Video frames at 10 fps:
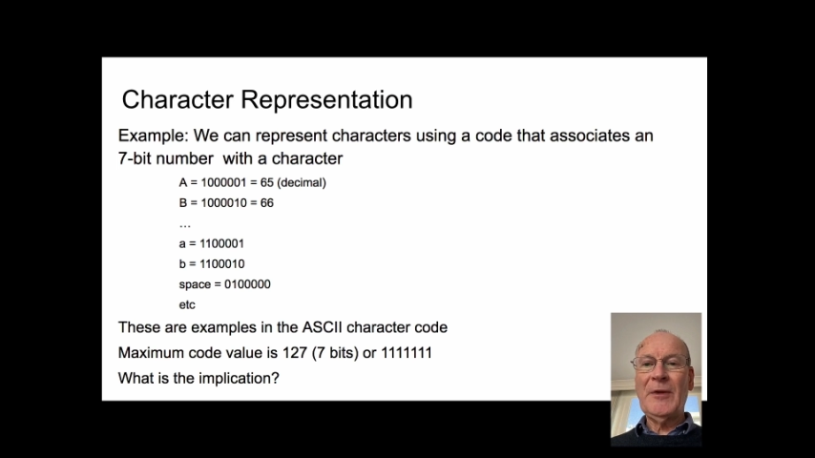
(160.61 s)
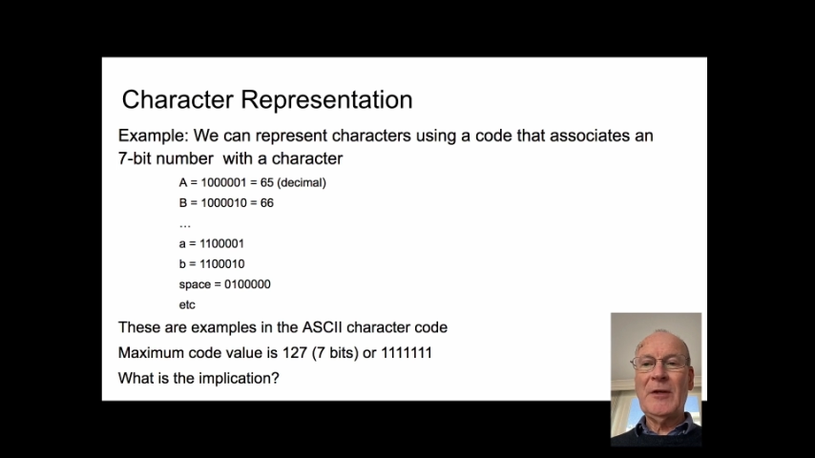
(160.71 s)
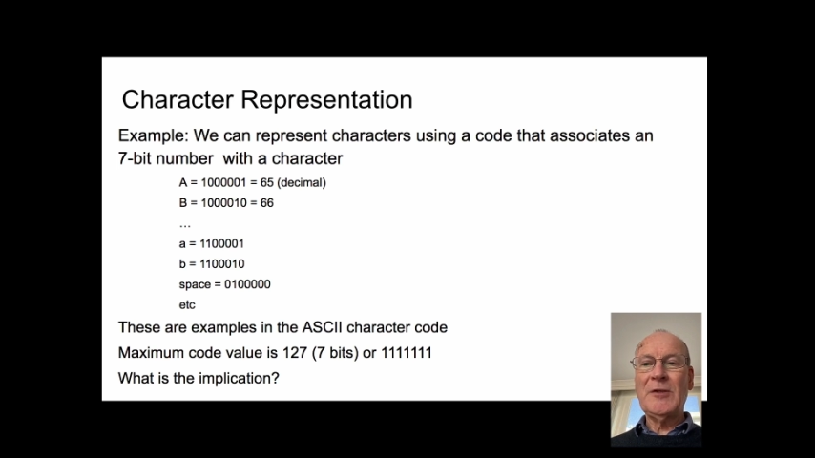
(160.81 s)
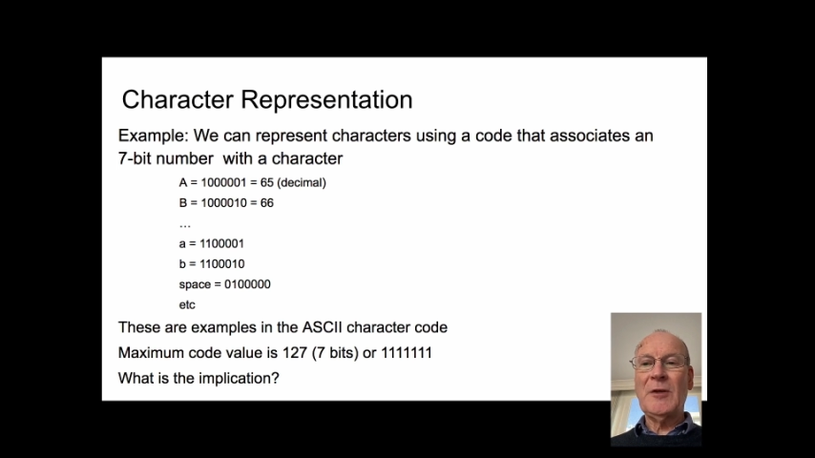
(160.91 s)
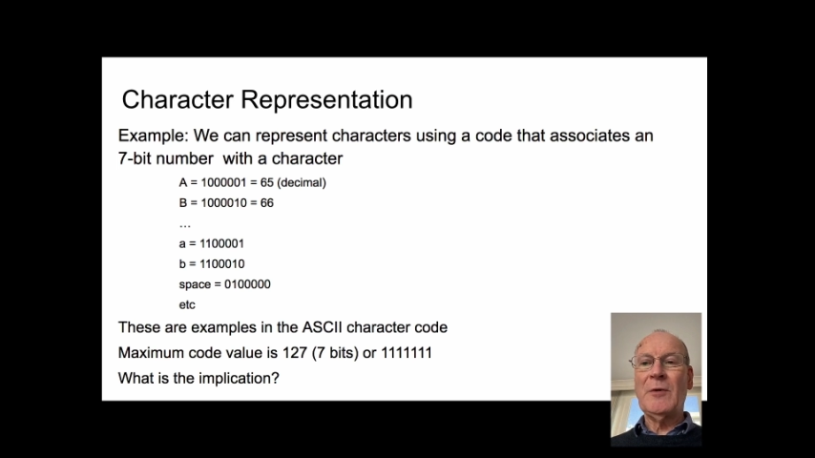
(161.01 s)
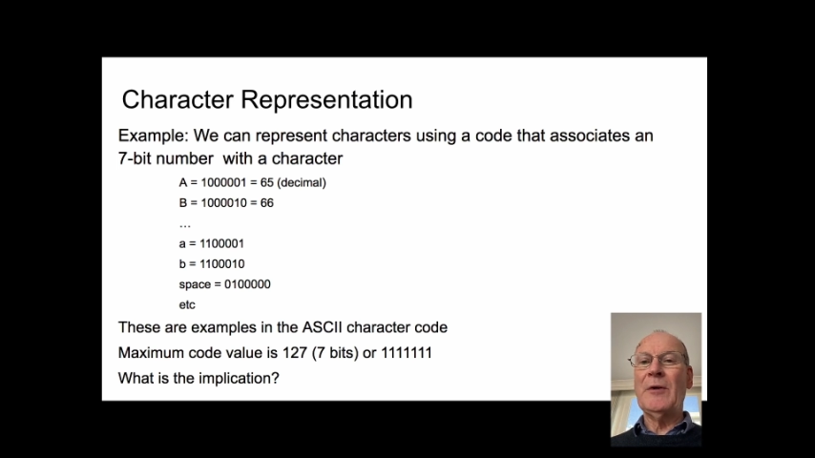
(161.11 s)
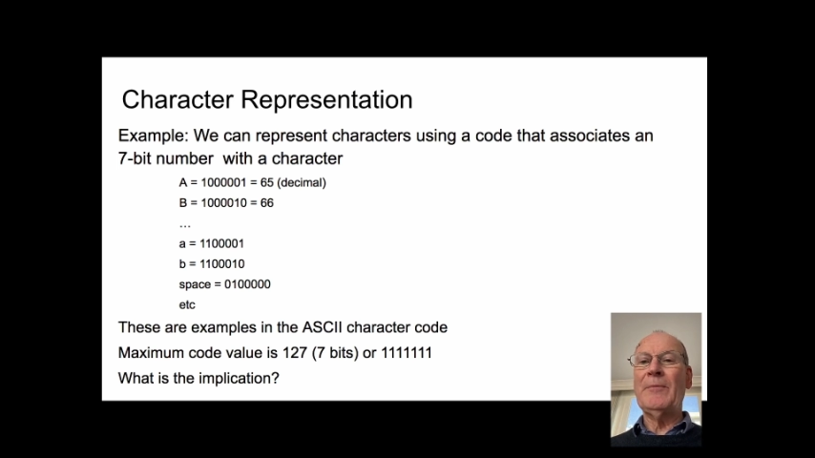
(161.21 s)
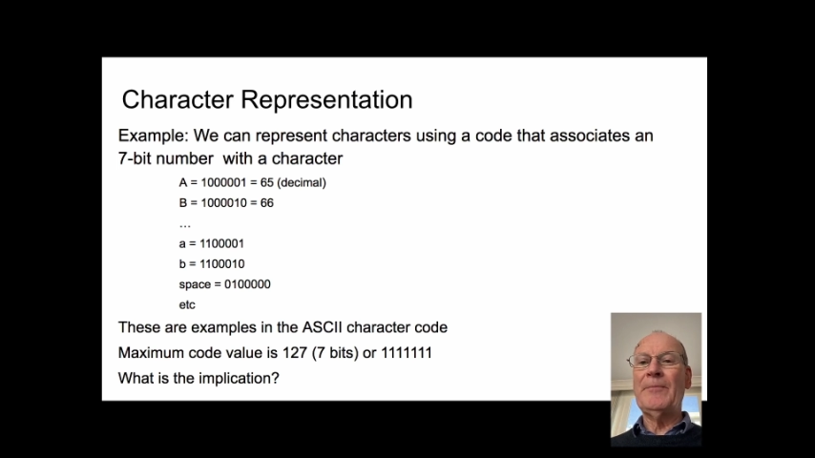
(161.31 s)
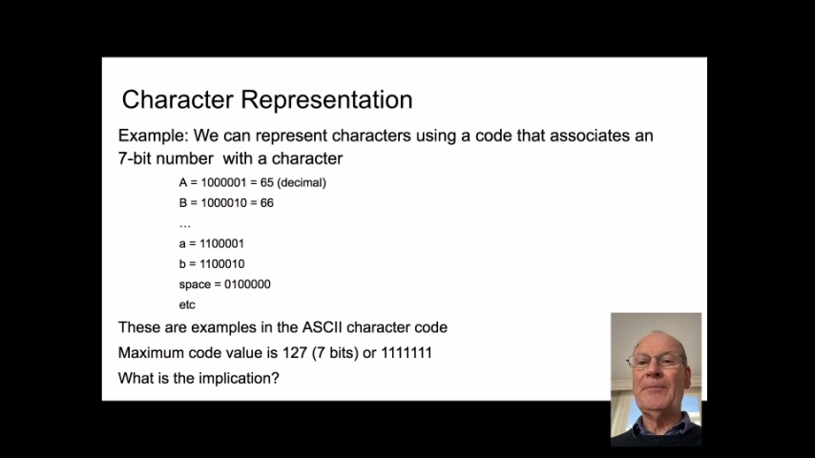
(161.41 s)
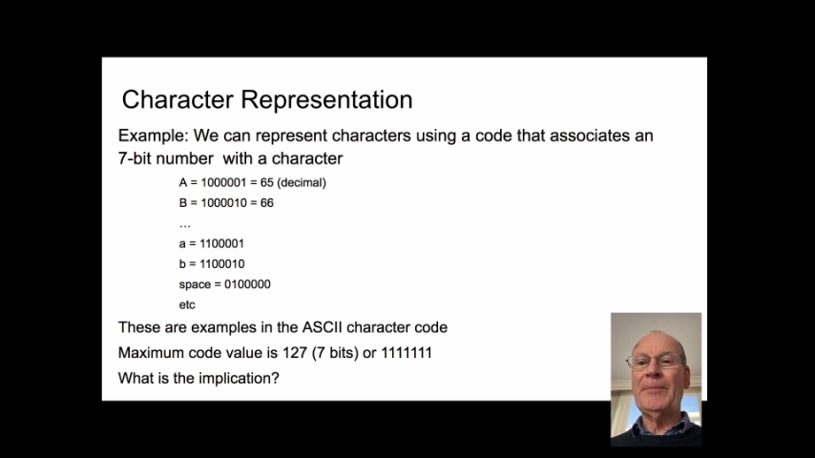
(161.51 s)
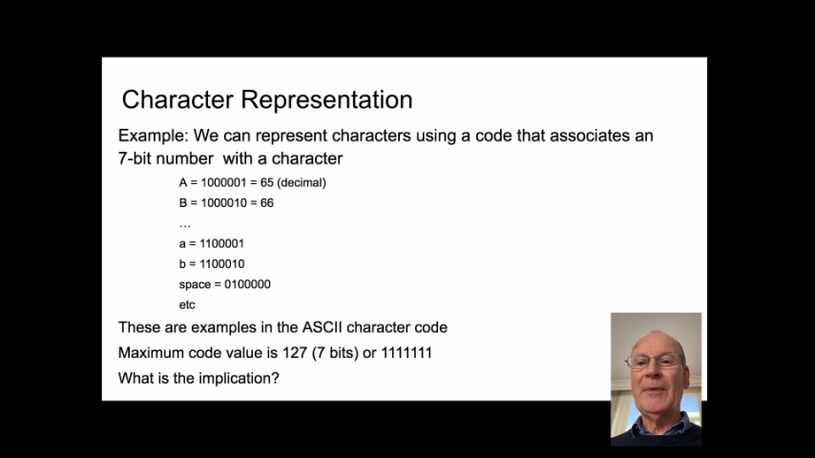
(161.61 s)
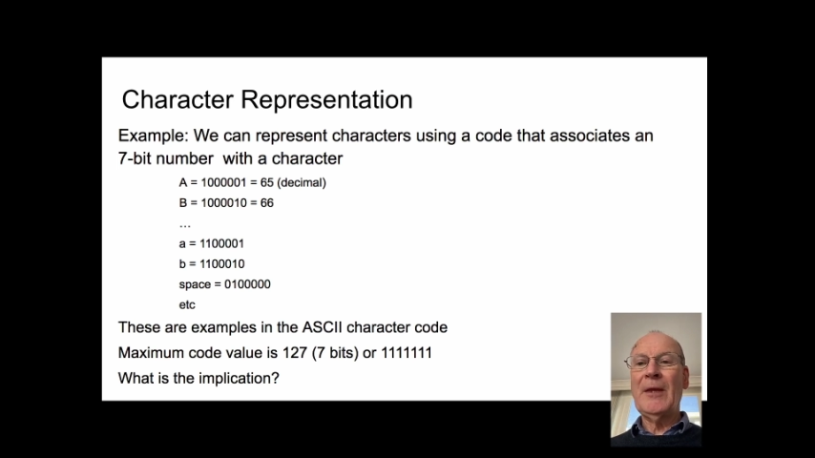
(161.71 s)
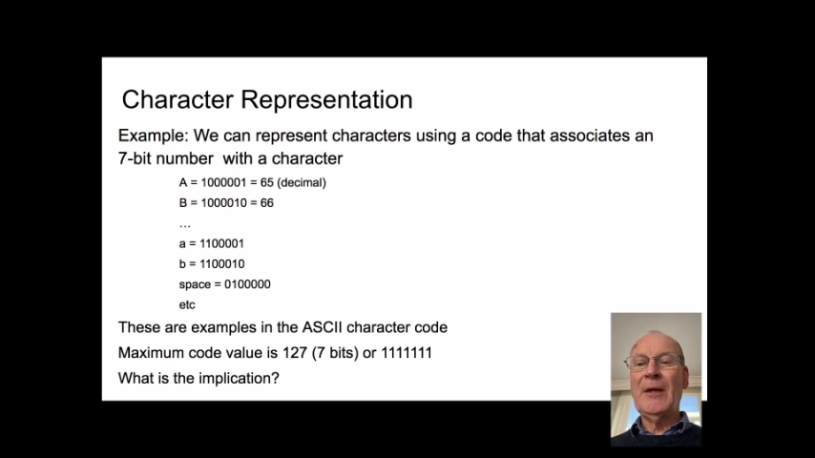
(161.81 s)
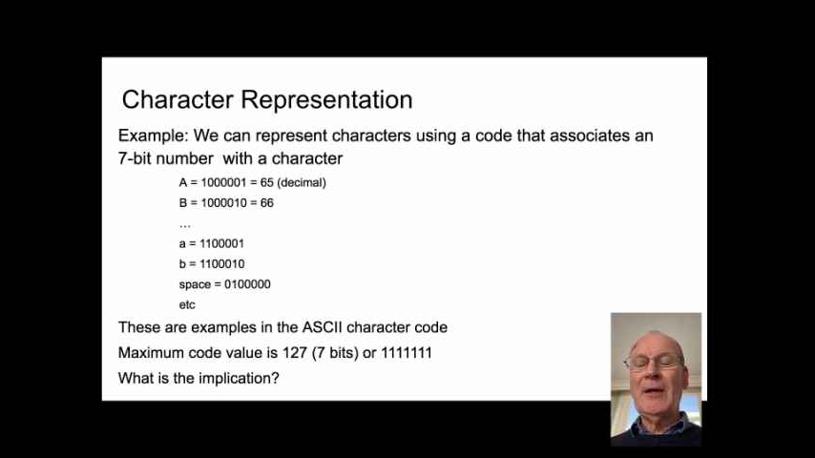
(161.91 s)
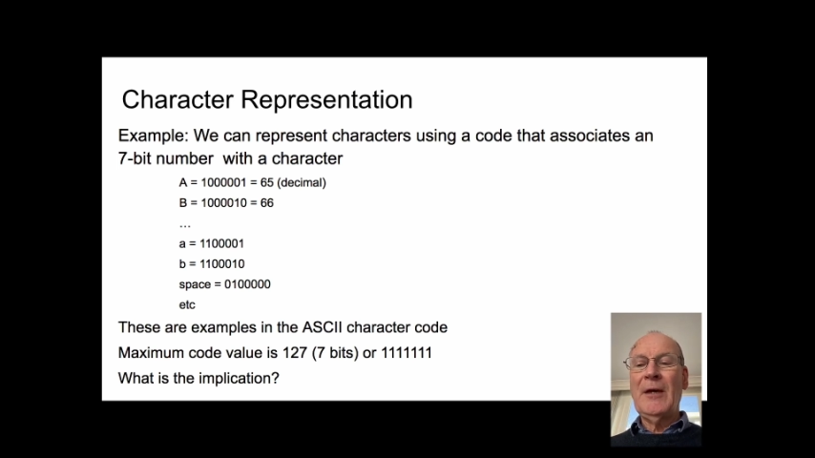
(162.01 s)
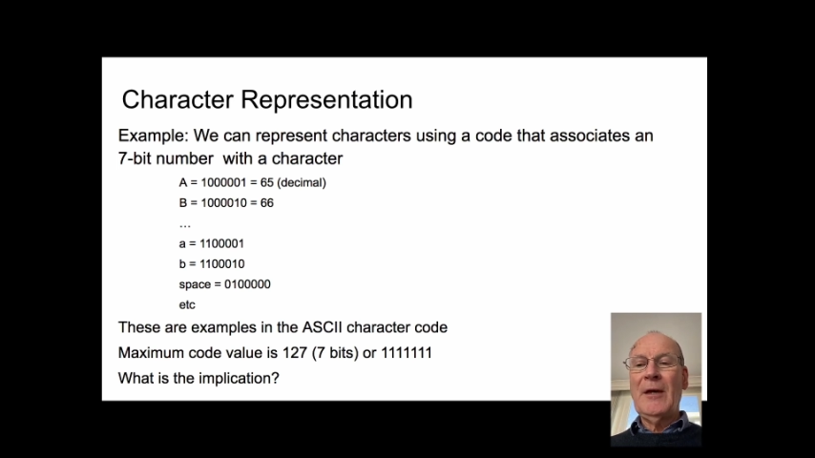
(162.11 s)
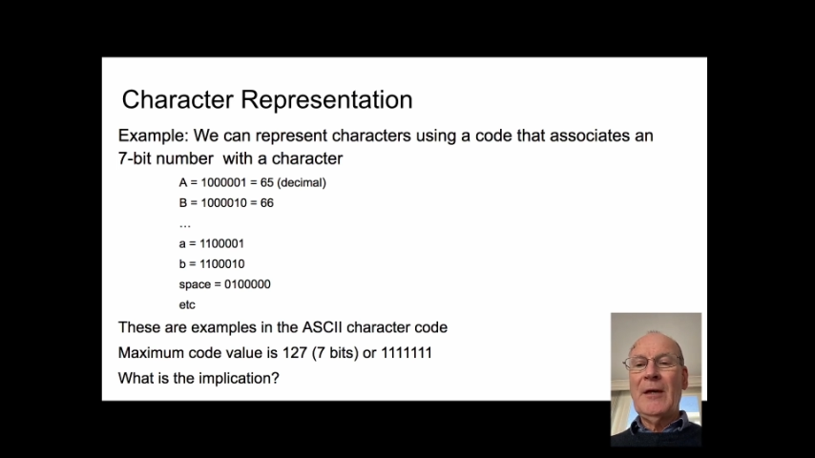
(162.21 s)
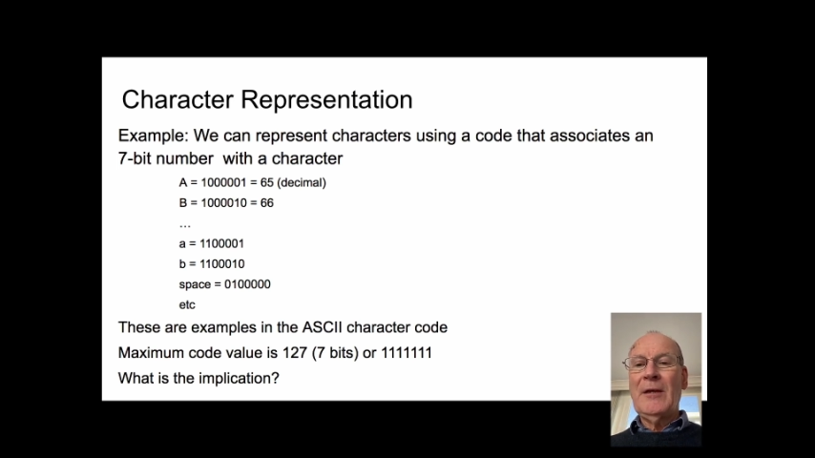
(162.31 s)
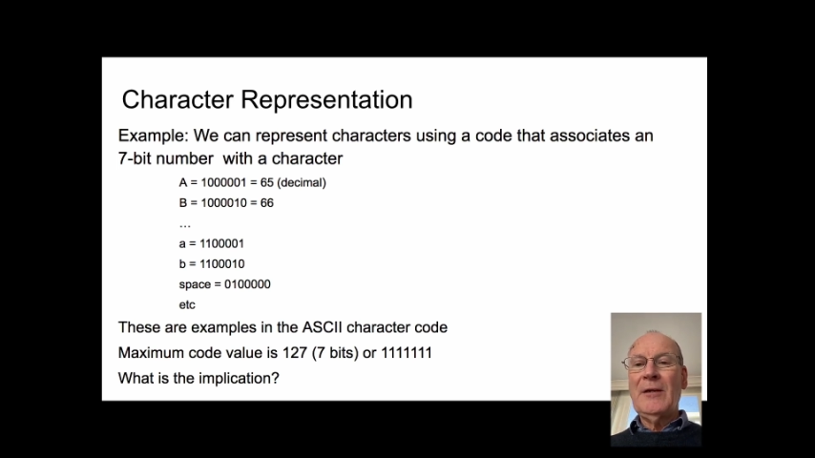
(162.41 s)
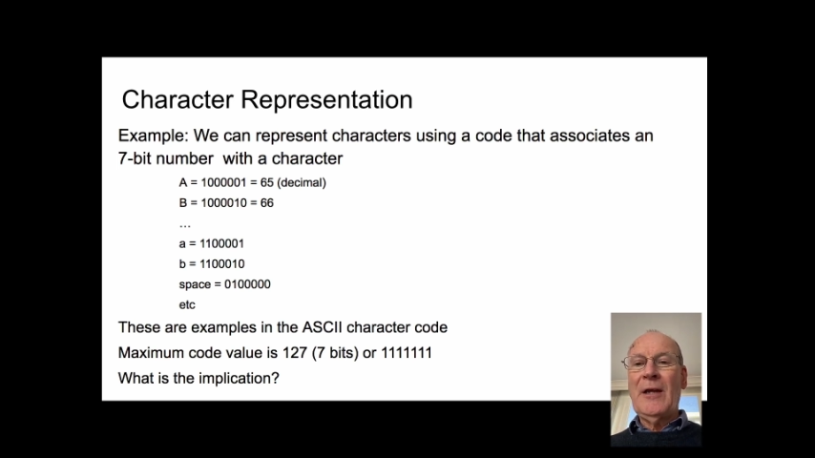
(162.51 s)
and so on.
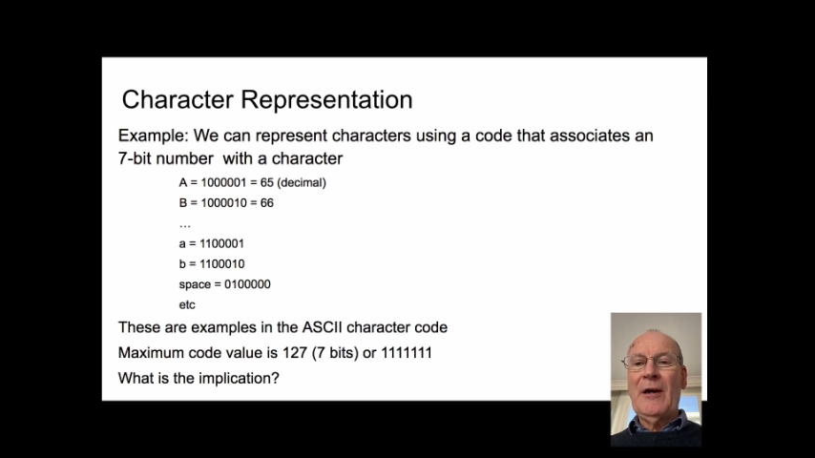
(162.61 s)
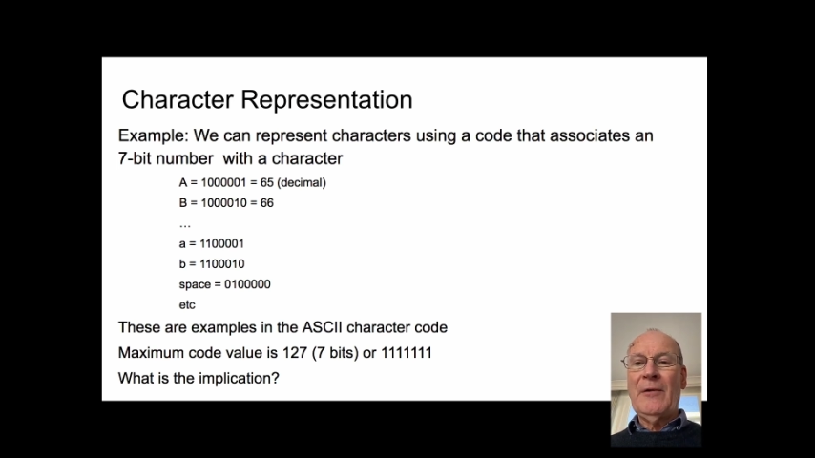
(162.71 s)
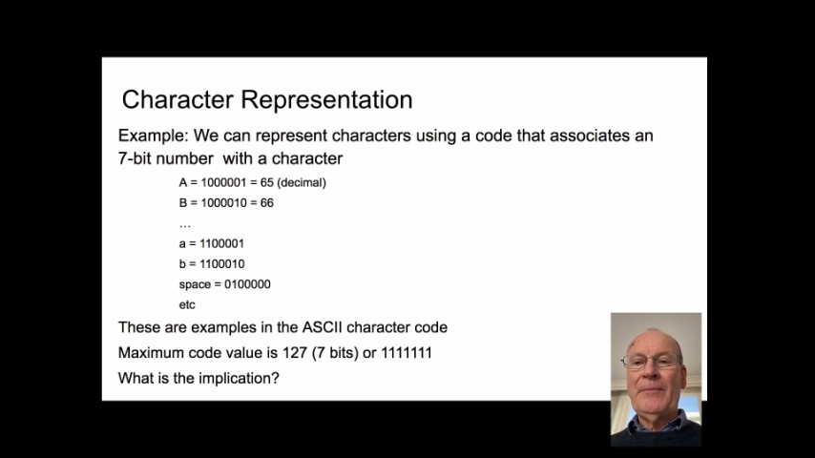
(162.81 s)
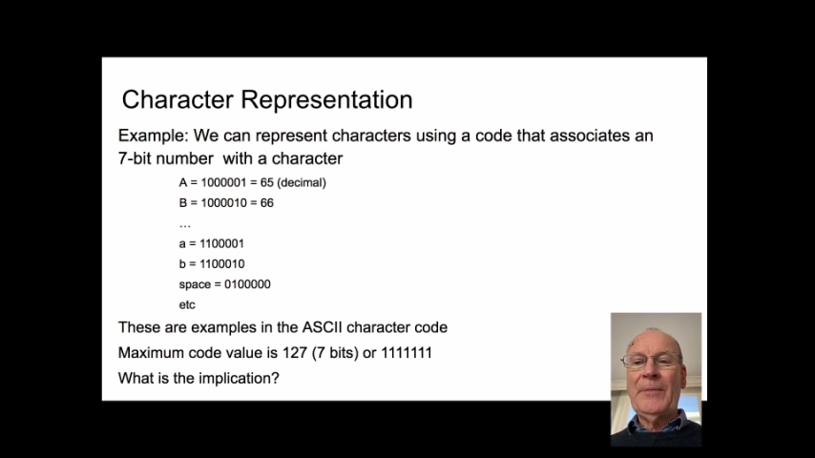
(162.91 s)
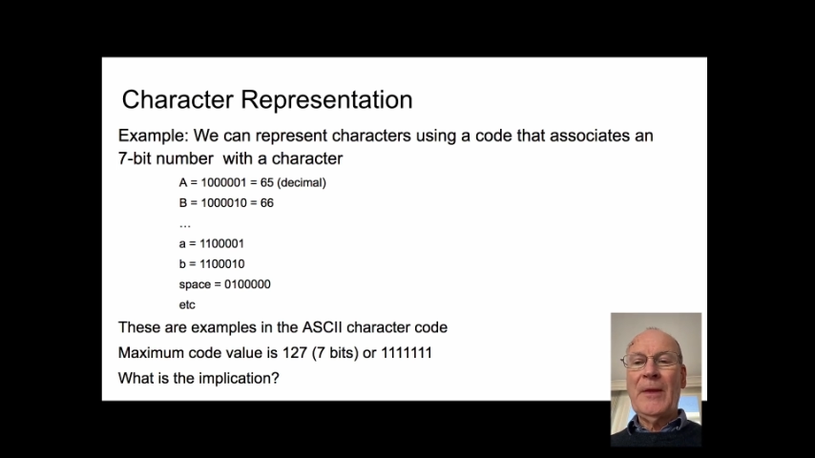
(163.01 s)
Now,